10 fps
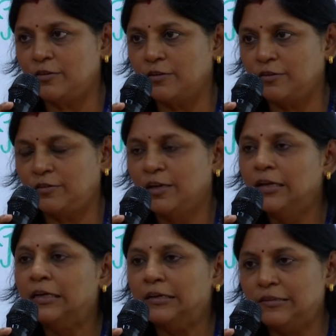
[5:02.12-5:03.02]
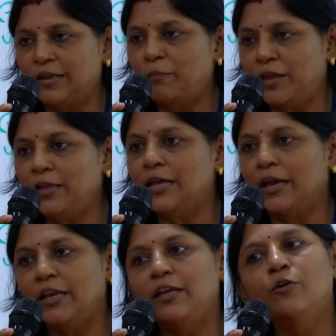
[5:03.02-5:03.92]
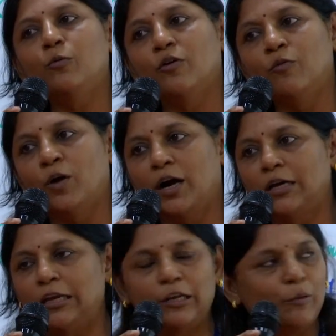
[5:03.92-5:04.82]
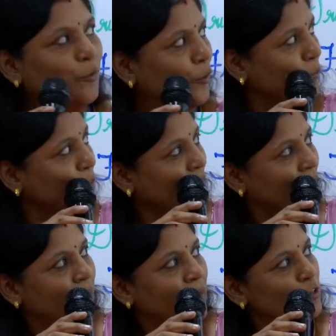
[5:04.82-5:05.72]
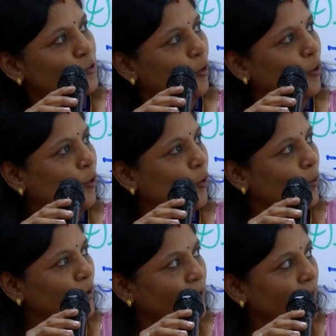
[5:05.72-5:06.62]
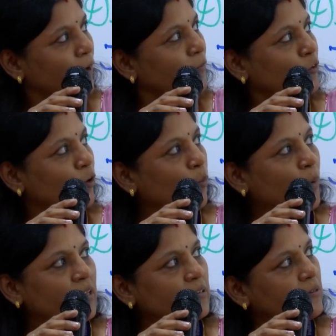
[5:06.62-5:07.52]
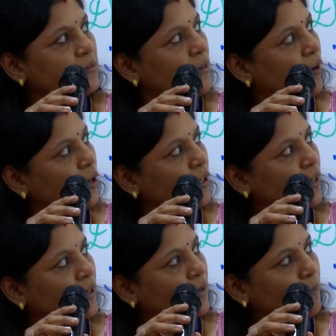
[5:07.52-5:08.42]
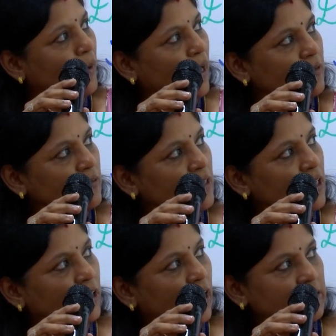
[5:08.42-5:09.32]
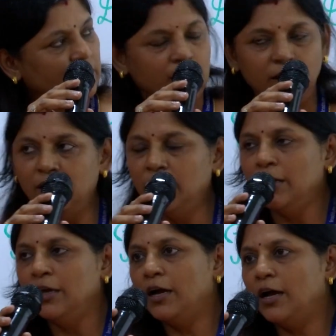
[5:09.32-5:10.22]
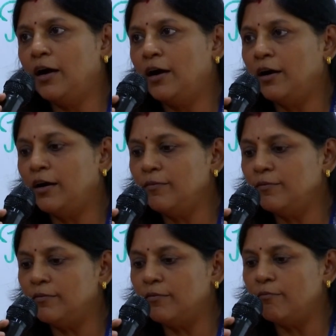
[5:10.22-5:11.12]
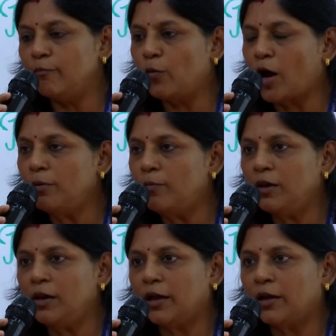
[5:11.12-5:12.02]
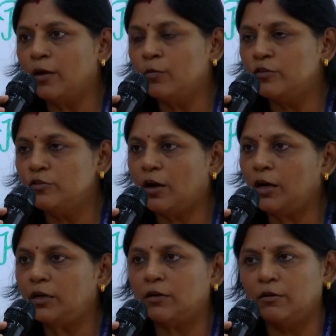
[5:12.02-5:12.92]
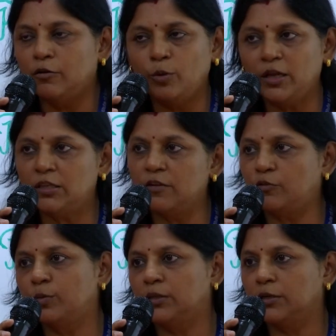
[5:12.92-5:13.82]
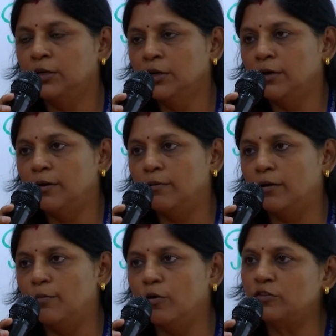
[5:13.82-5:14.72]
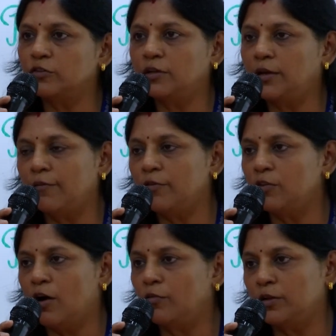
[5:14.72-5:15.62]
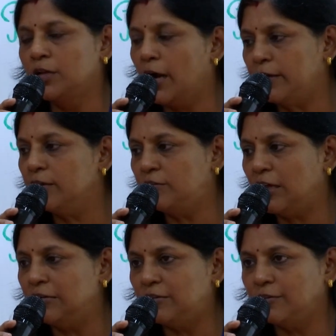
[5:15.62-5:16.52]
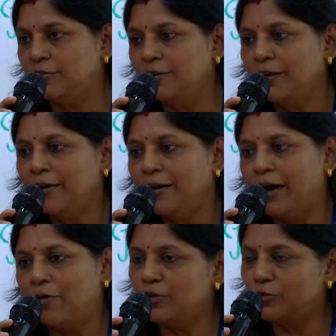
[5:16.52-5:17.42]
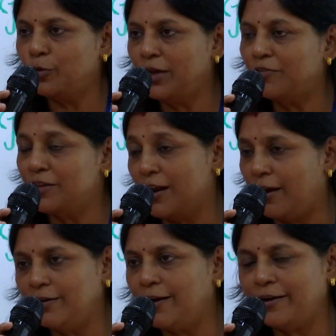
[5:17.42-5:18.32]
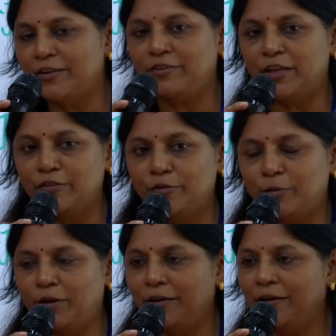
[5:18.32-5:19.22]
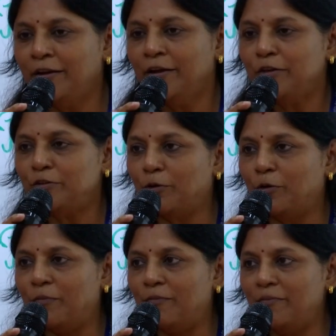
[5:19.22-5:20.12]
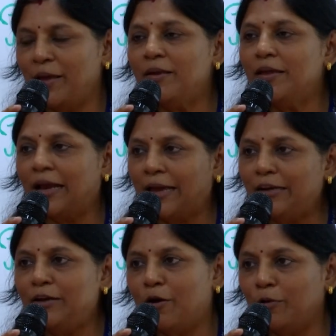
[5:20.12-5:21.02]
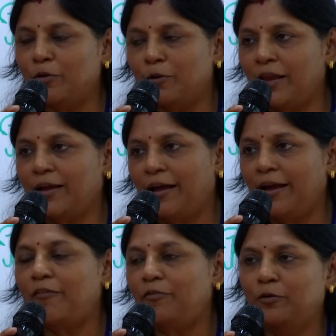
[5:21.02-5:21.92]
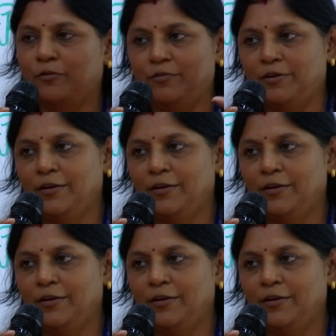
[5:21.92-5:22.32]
it is something that I need to work a little more. So, yeah, so based on the comparison and tasting, probably like I was not doing this with, most of the time with not with guided senses. I was doing it with an unguided senses only. So maybe right now, you know, like I have to,